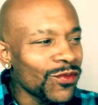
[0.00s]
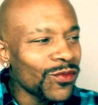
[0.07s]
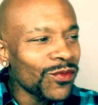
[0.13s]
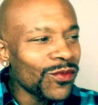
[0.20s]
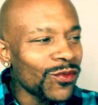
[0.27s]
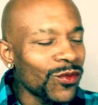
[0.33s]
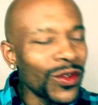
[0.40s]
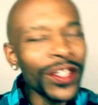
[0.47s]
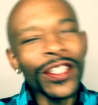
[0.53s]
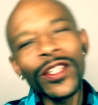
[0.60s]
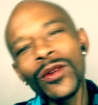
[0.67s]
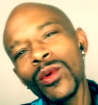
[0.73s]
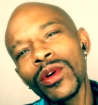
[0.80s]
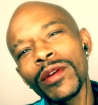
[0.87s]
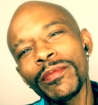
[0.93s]
Wouldn't
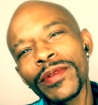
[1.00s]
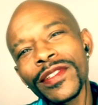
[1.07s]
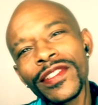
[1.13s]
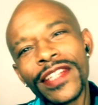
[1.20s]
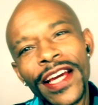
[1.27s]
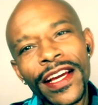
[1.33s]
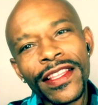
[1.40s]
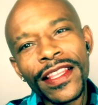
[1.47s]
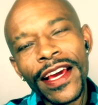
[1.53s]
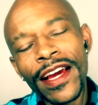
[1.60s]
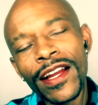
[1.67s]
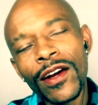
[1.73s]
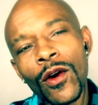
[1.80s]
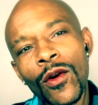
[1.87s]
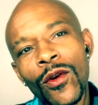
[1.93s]
you want to project
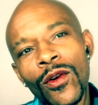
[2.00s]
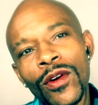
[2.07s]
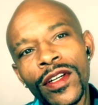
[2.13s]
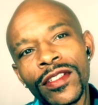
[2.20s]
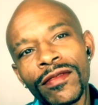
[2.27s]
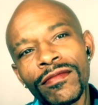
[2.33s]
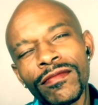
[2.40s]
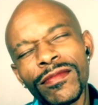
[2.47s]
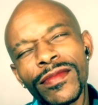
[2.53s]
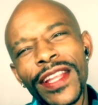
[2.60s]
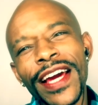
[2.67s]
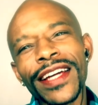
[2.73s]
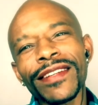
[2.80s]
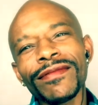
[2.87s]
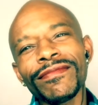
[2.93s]
that on
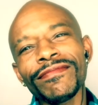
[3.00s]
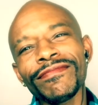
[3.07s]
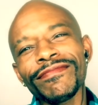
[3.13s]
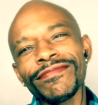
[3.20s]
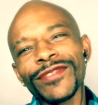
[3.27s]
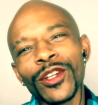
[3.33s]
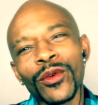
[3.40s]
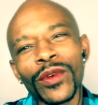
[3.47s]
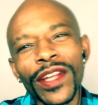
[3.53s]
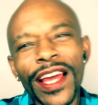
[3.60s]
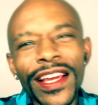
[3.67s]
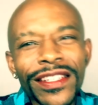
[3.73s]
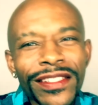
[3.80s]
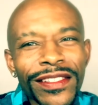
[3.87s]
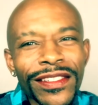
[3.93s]
like your
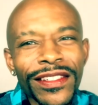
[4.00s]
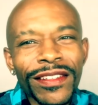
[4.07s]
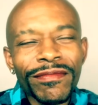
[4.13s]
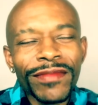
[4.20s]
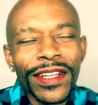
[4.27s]
relationship?